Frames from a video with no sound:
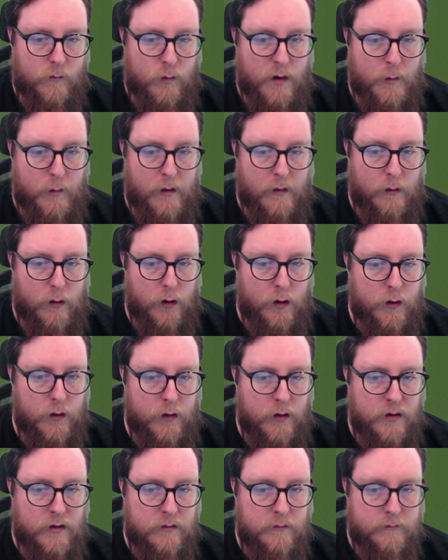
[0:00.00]
When we're
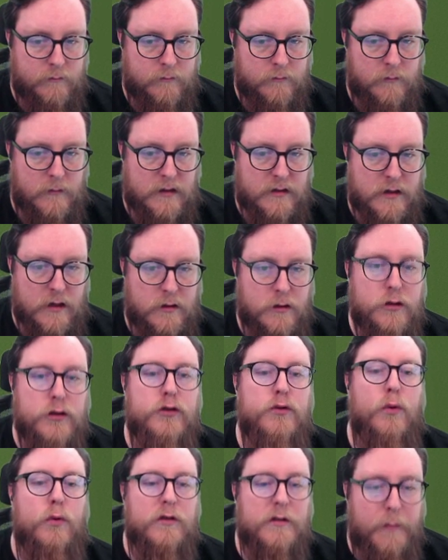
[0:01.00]
on, let's go to
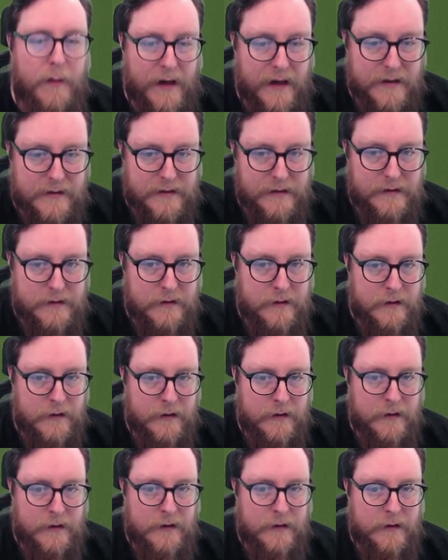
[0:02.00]
shorter passing.
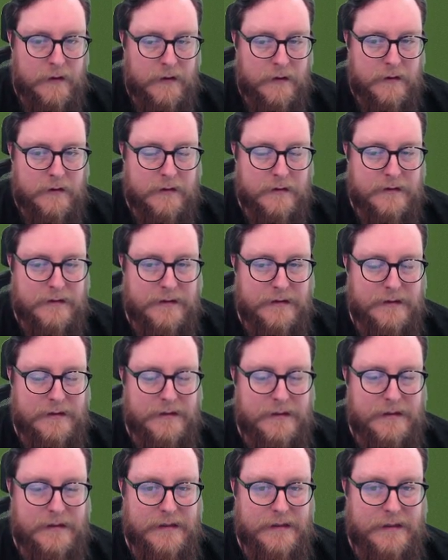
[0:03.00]
Because
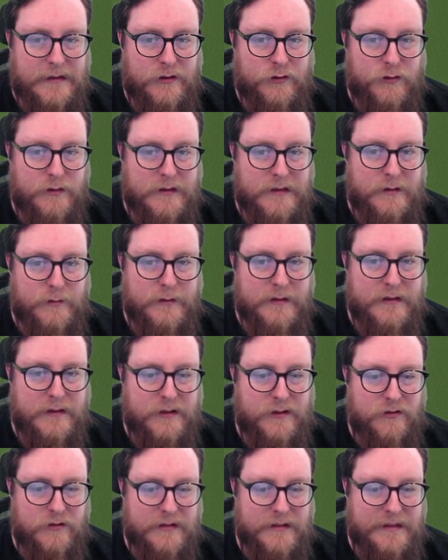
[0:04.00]
literally we are
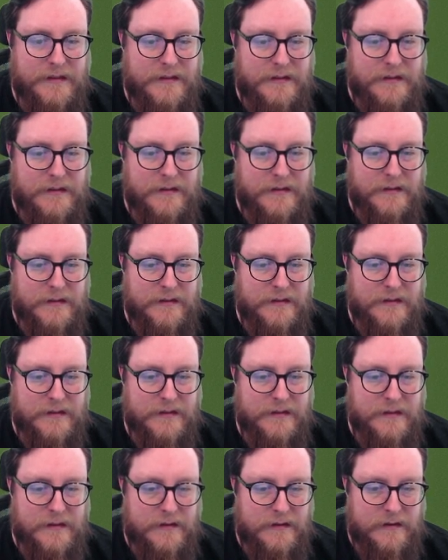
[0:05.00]

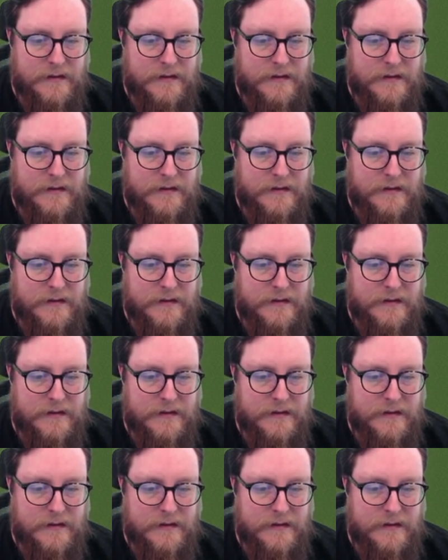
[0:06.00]
struggling.